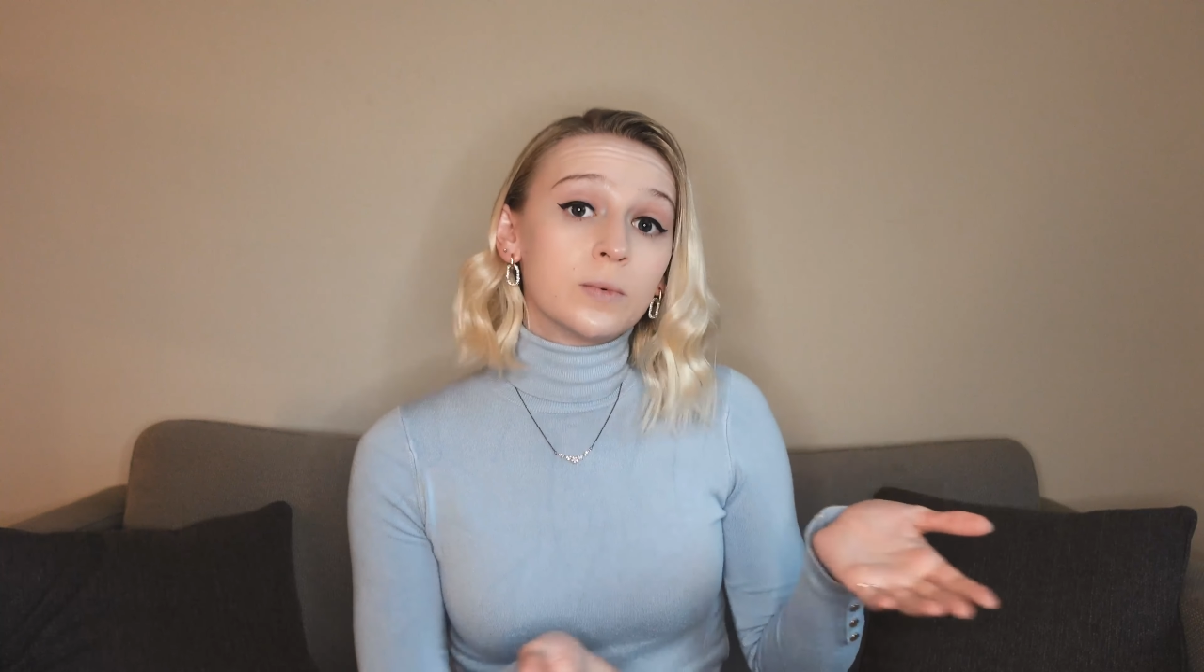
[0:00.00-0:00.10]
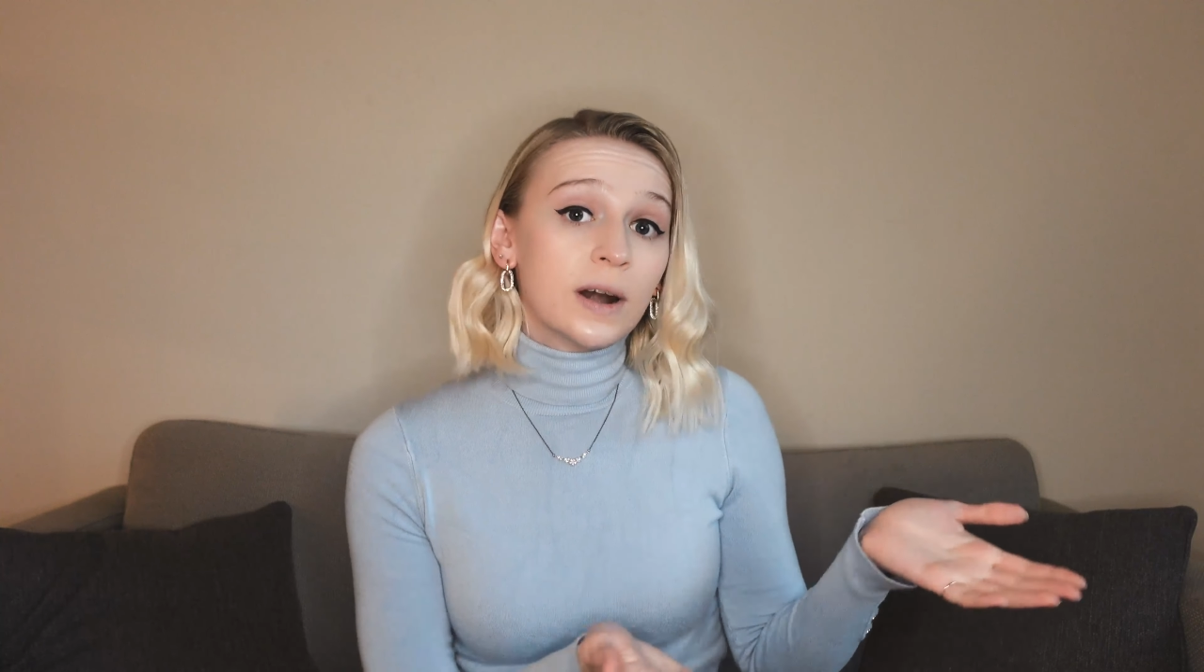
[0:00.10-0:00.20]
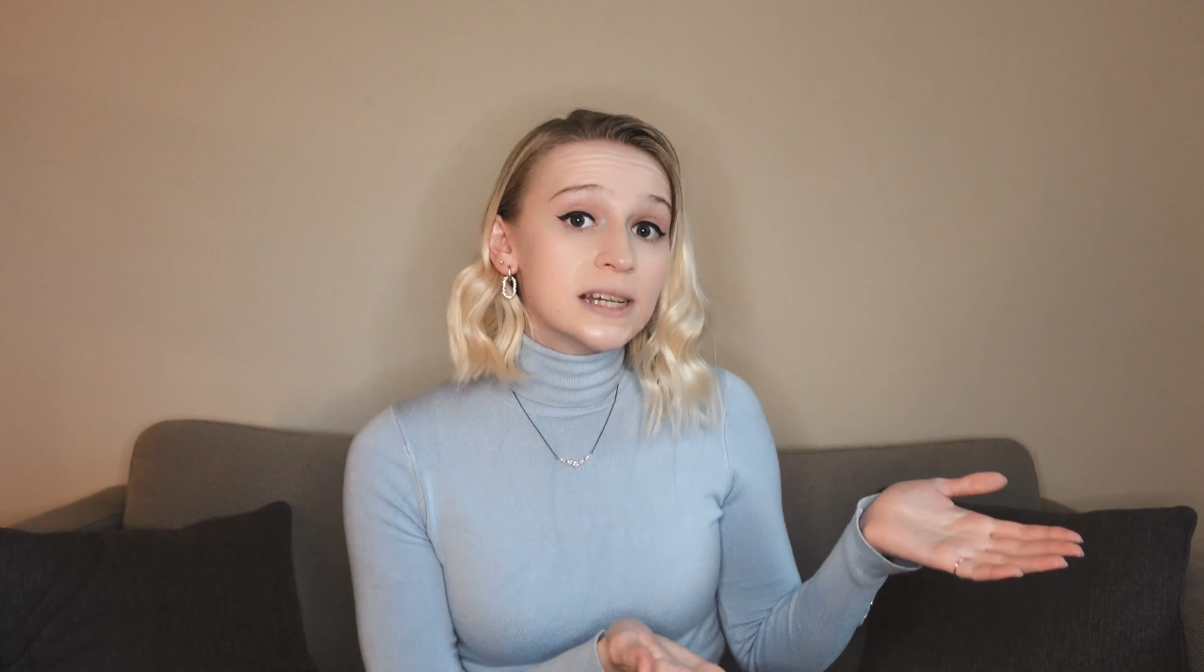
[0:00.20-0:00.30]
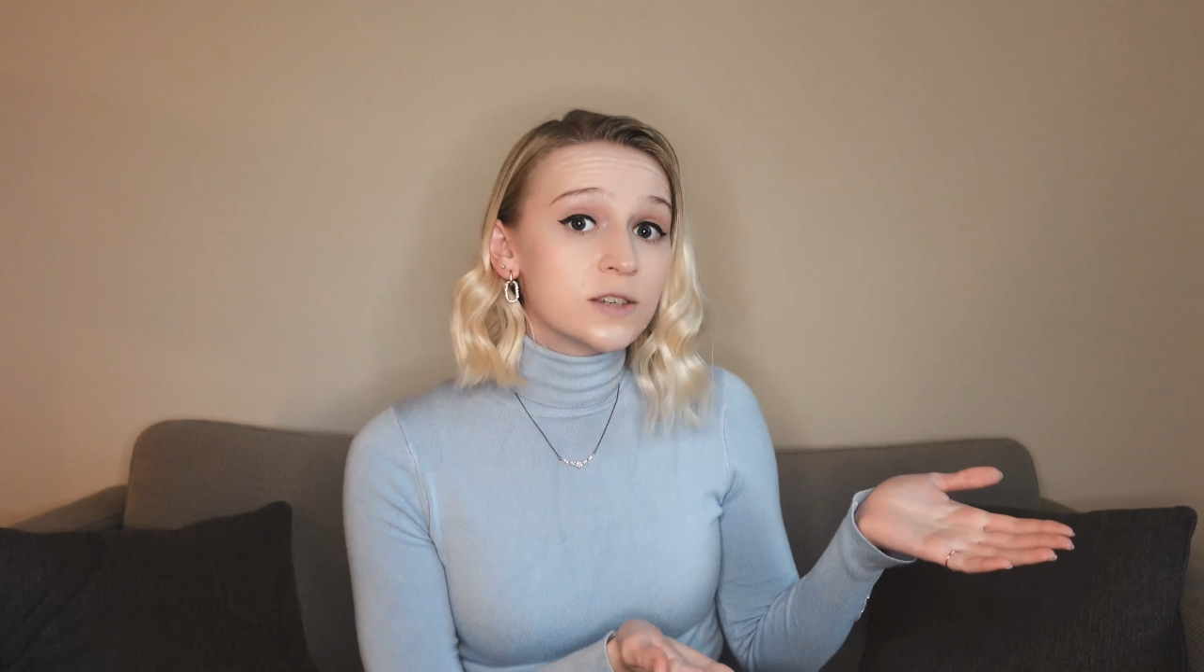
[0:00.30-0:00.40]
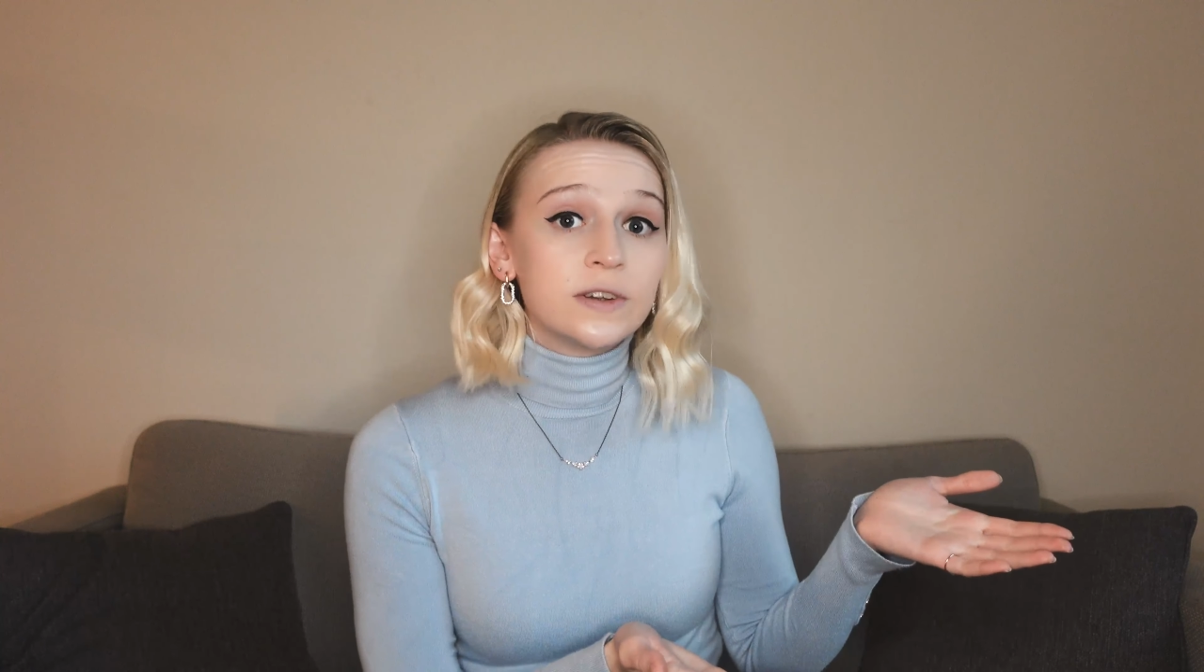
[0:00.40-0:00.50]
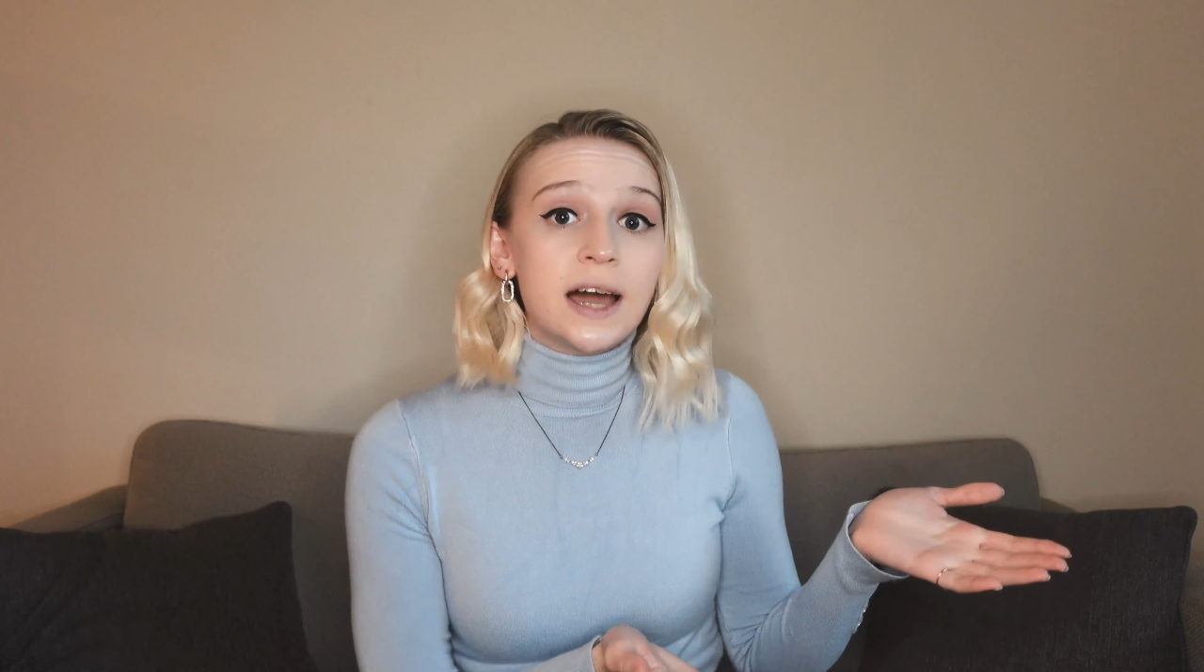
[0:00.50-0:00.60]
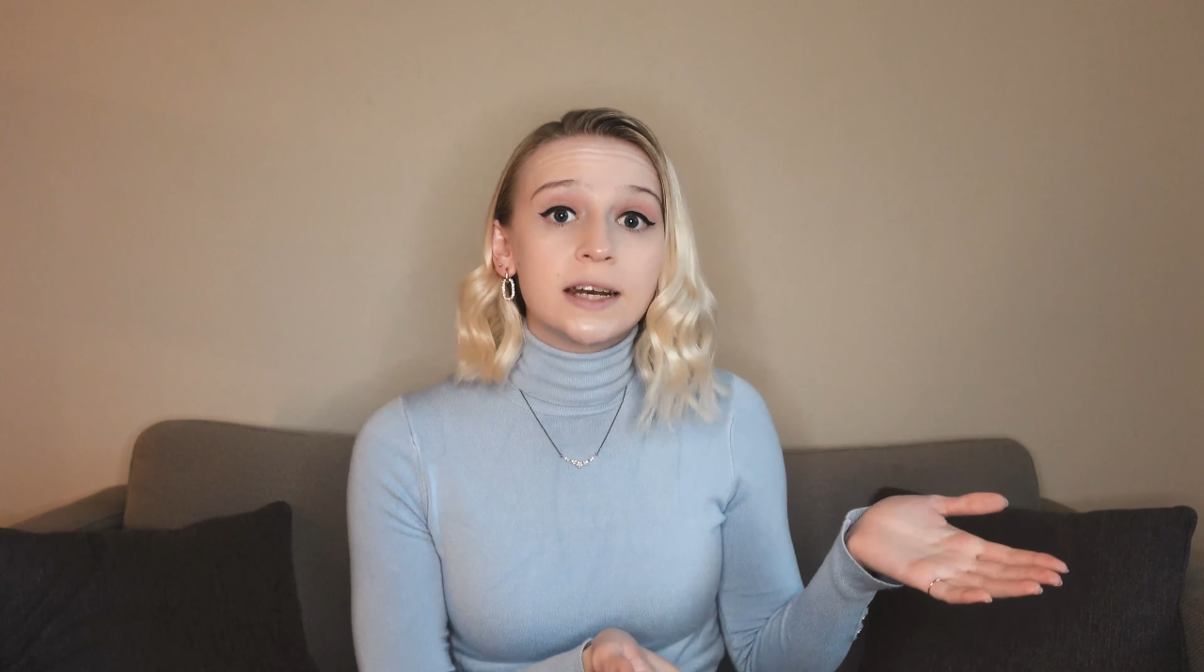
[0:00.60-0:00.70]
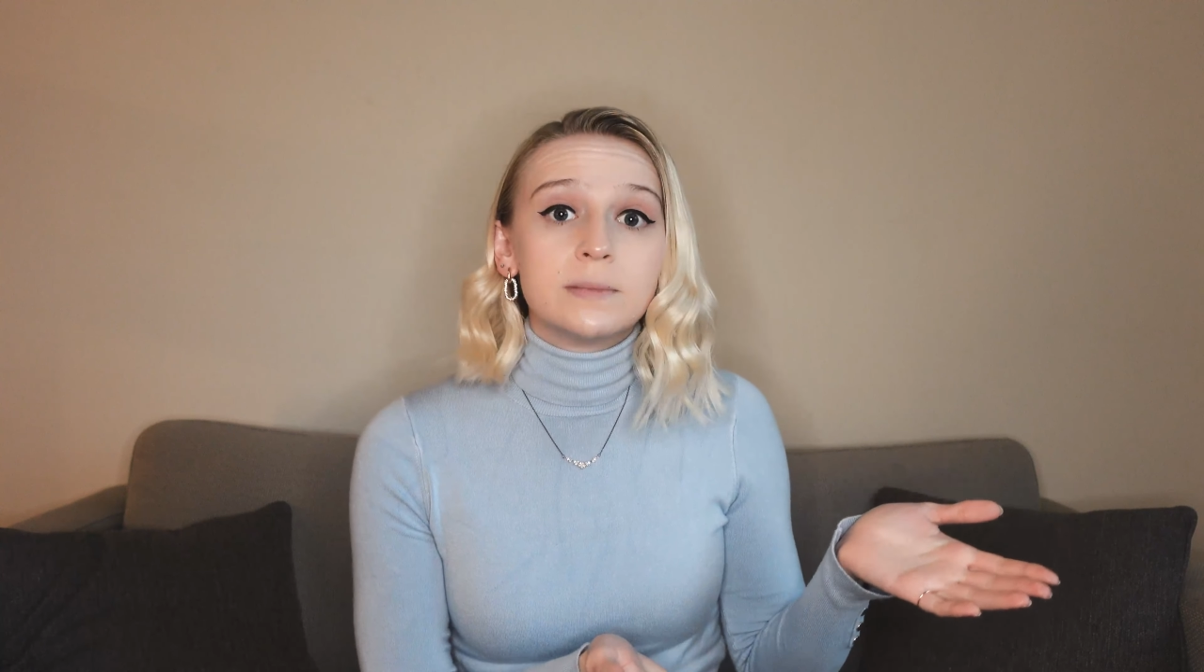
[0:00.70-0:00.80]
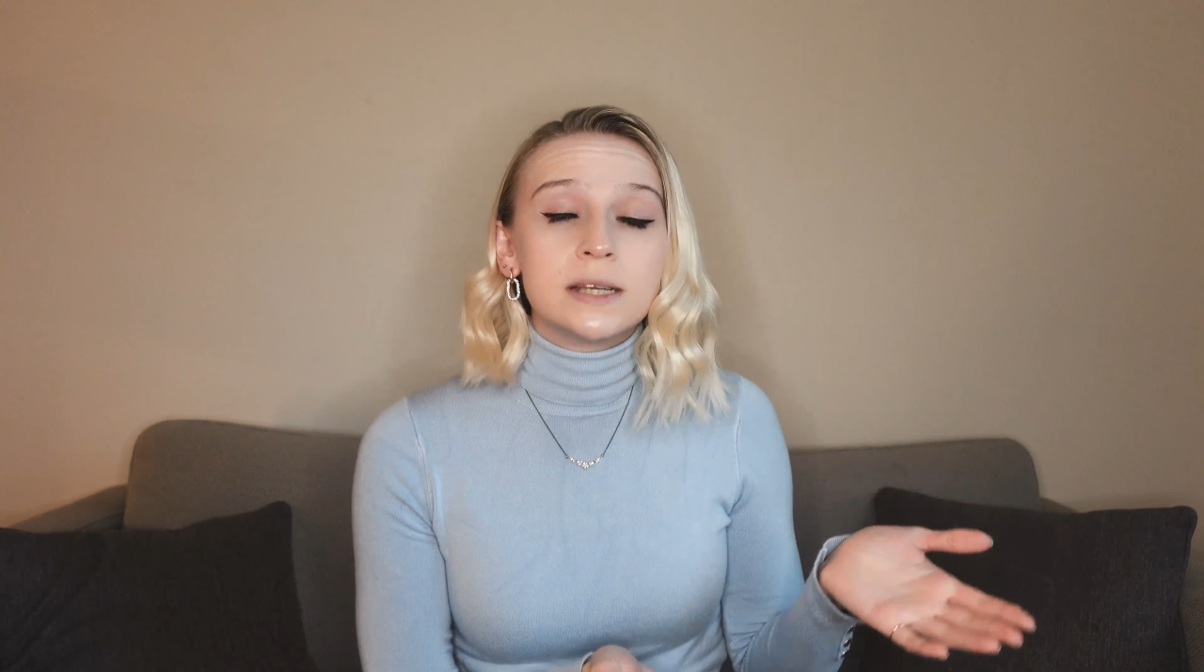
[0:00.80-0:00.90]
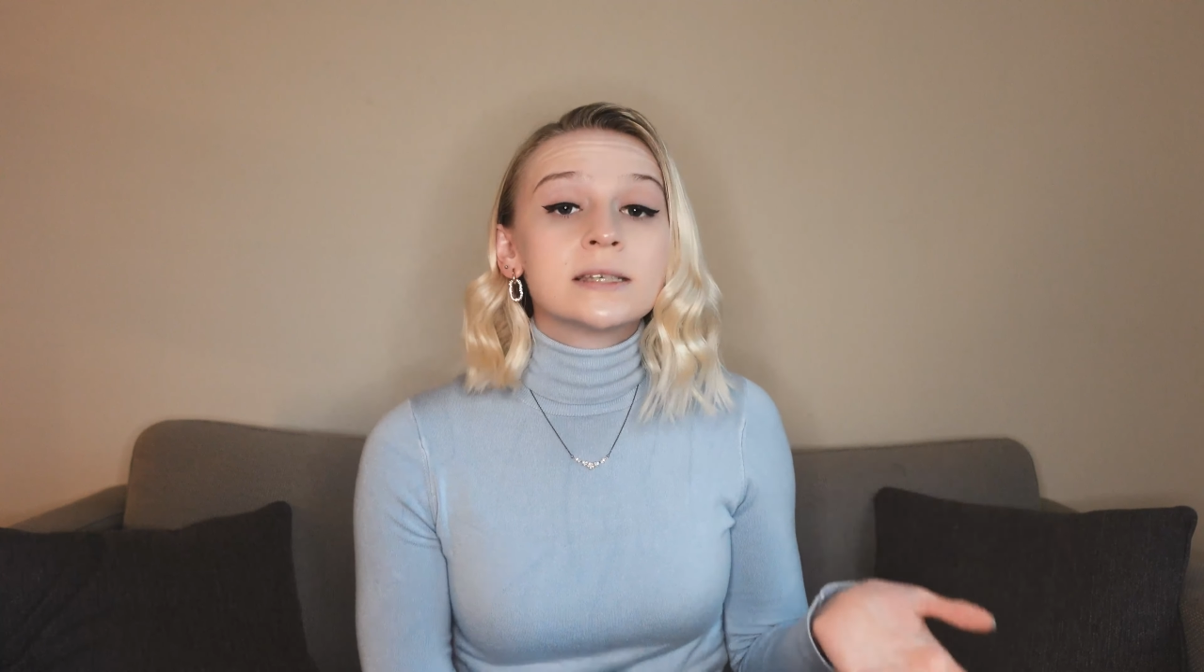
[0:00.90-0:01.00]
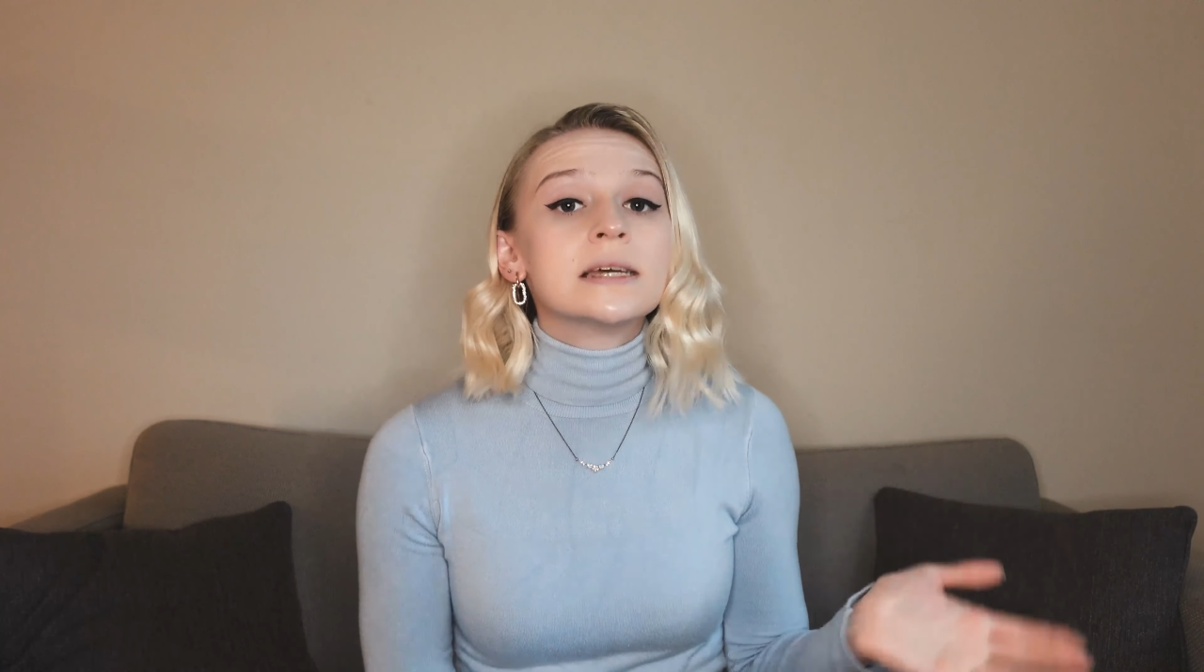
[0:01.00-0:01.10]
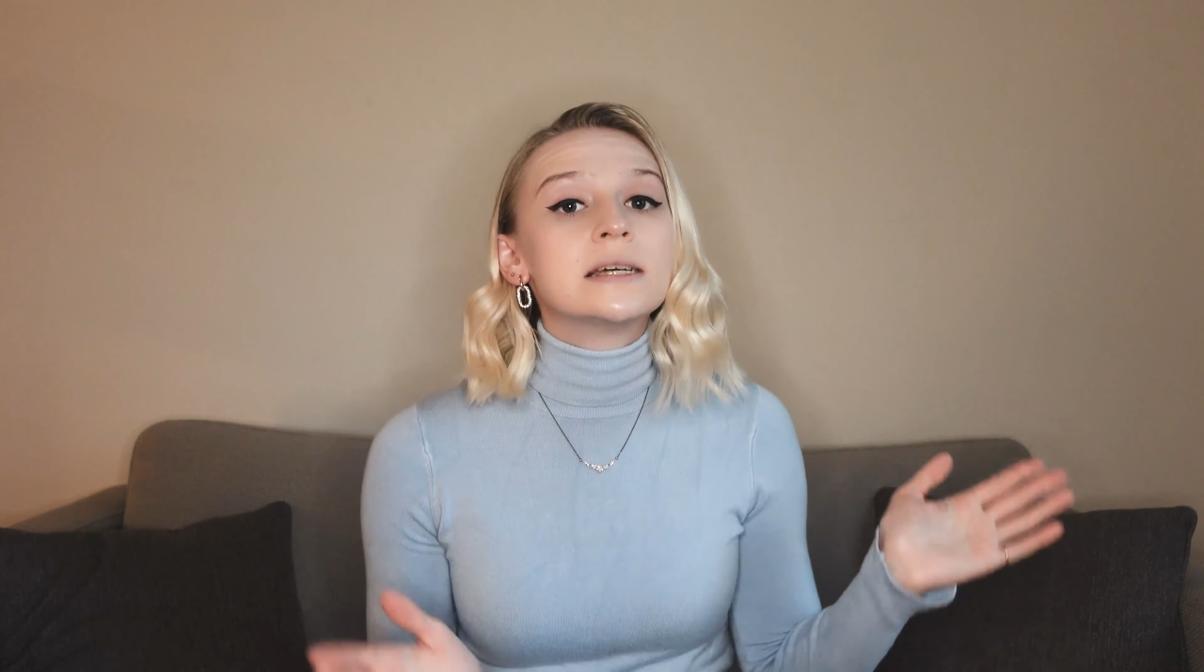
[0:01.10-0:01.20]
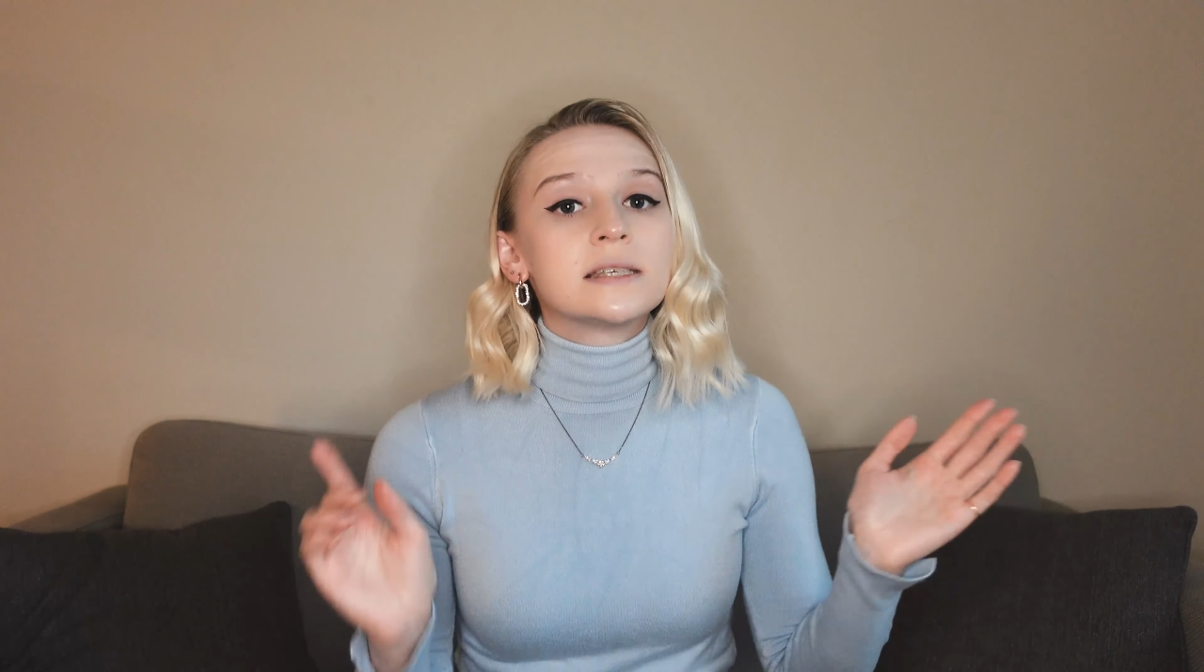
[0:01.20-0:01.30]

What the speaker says: price of an item is